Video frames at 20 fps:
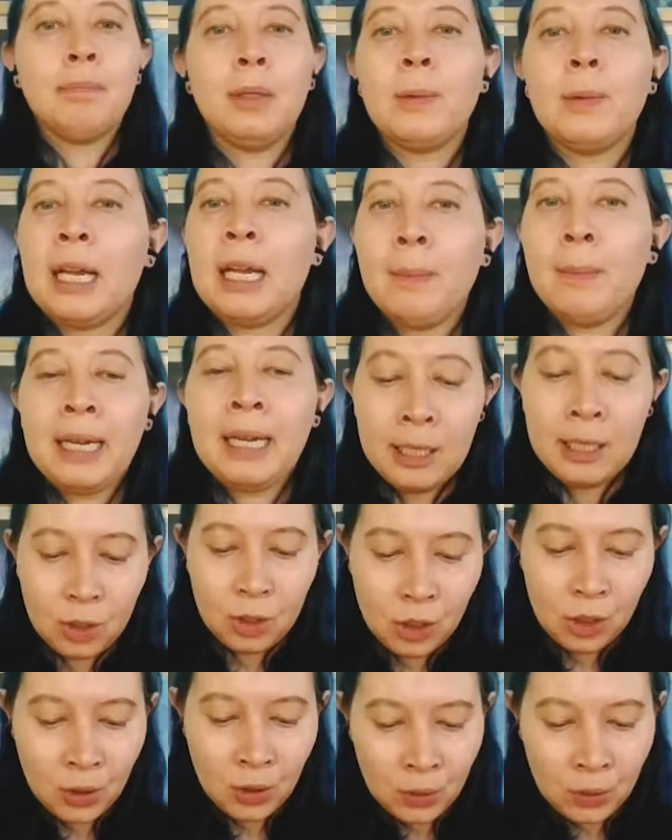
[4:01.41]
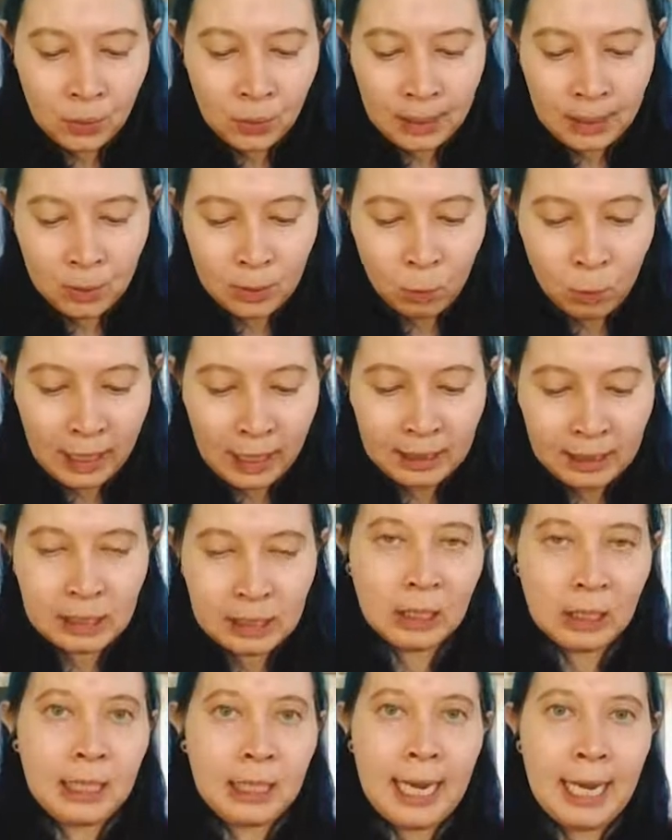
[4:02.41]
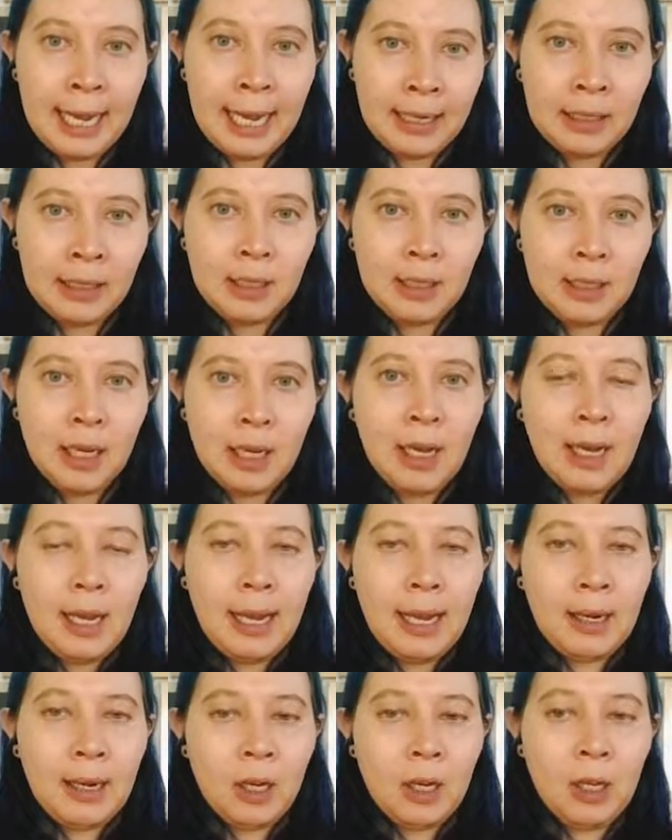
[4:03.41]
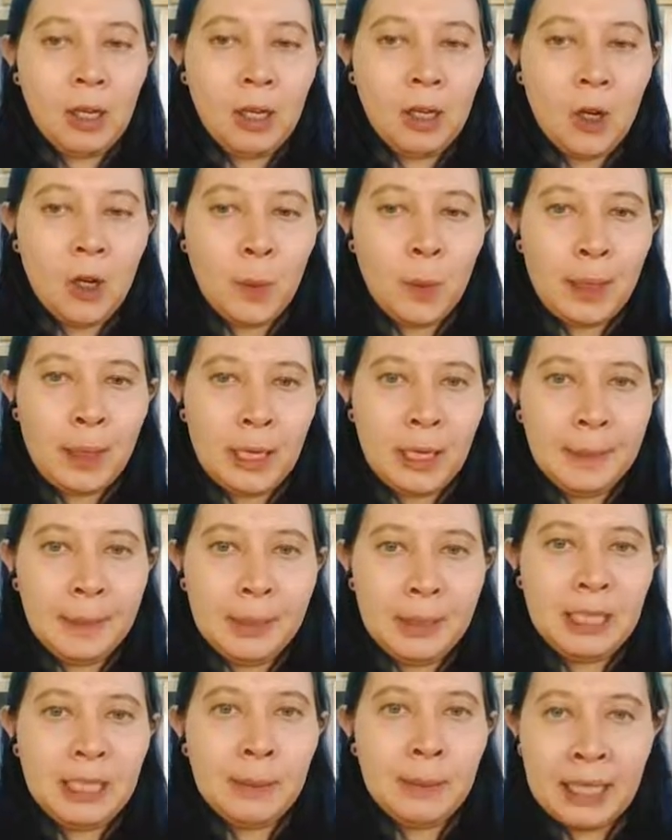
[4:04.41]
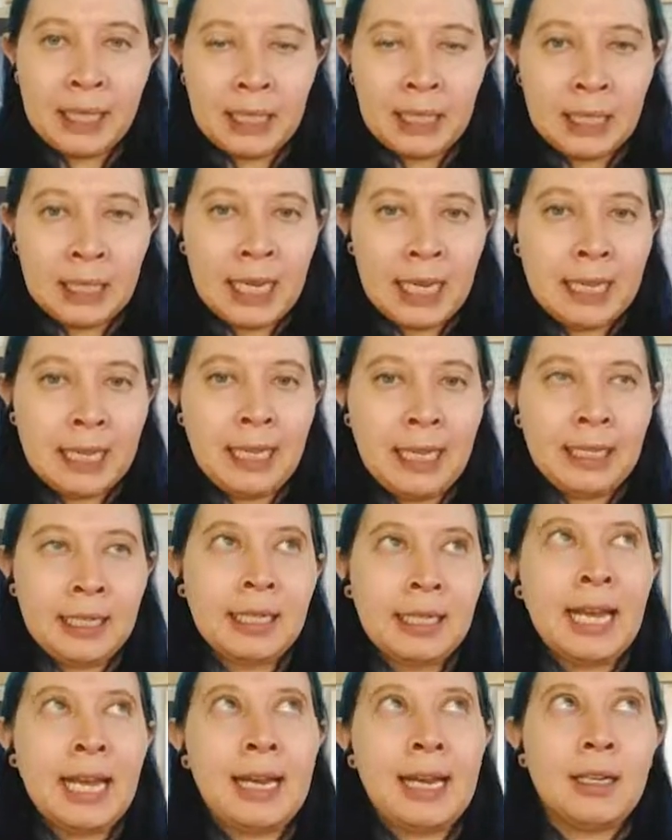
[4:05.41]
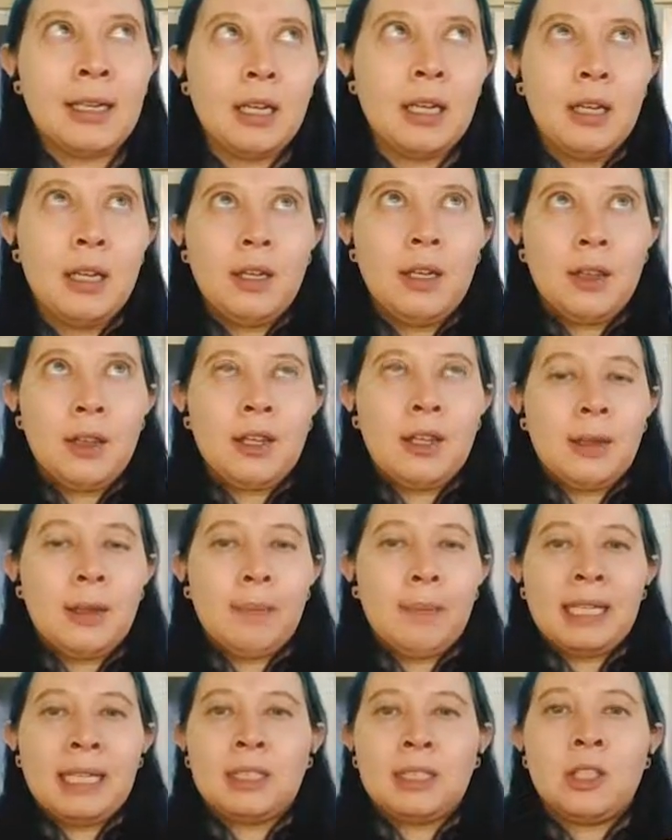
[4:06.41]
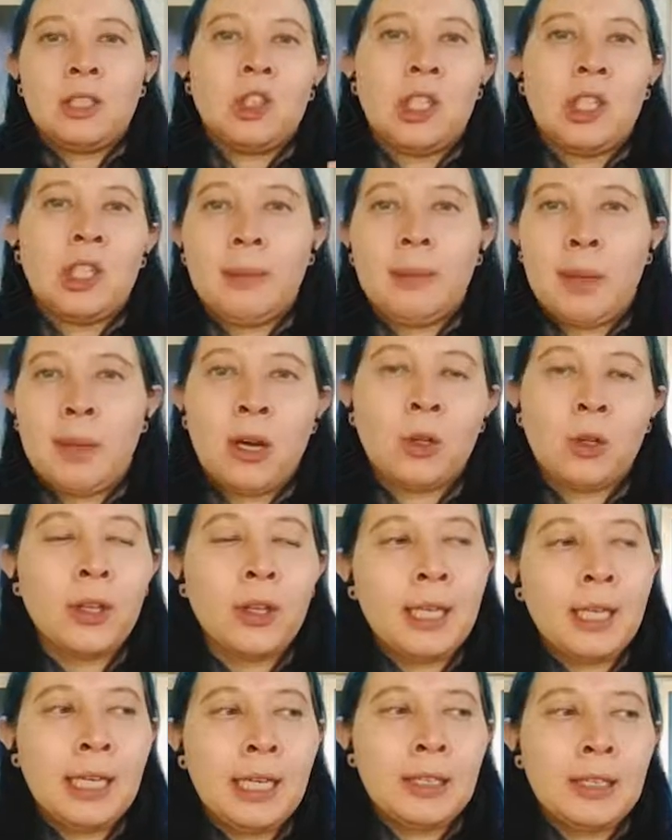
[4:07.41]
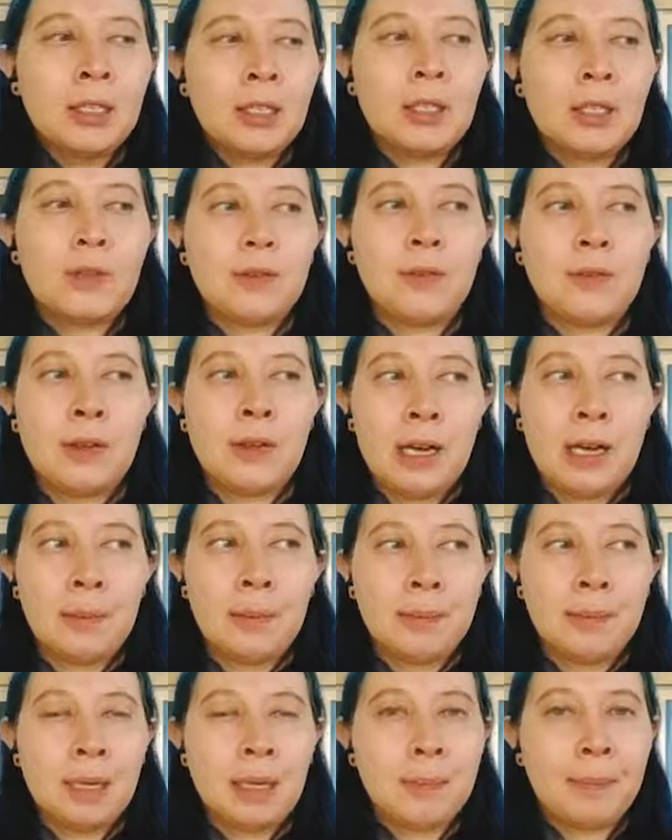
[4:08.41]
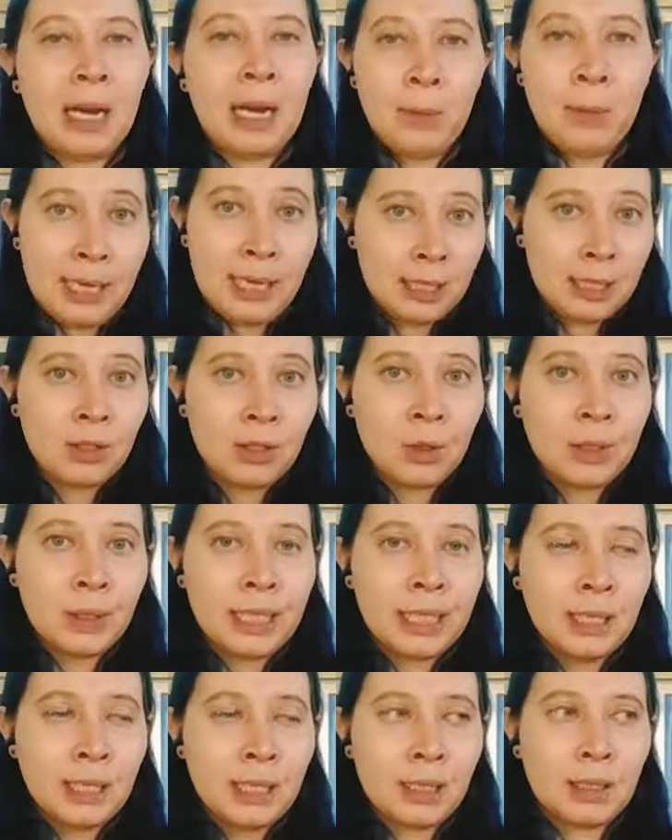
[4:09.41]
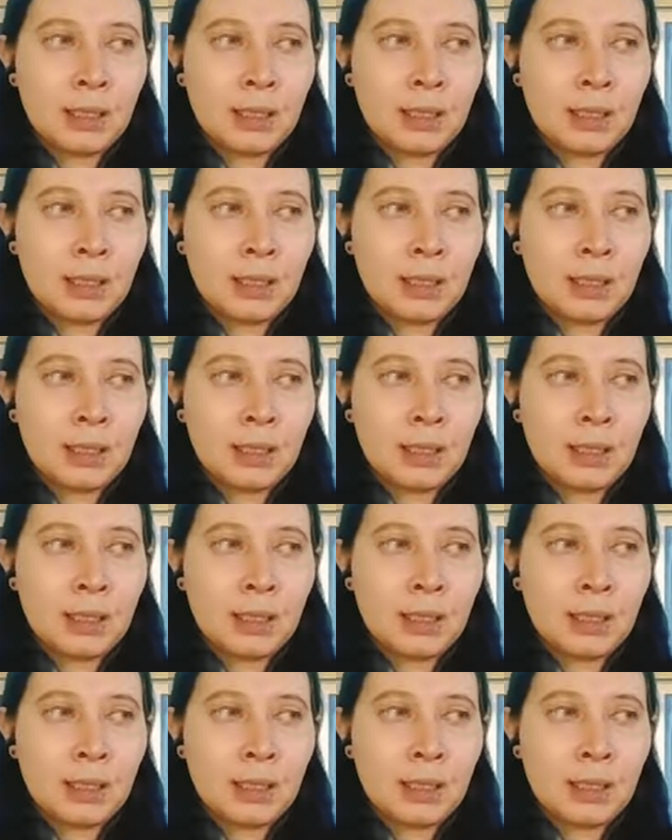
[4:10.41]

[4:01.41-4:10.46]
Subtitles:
But what I might do is wait until end, and I'll open up Debug and then get the message in a bottle things from My Wedding Stories.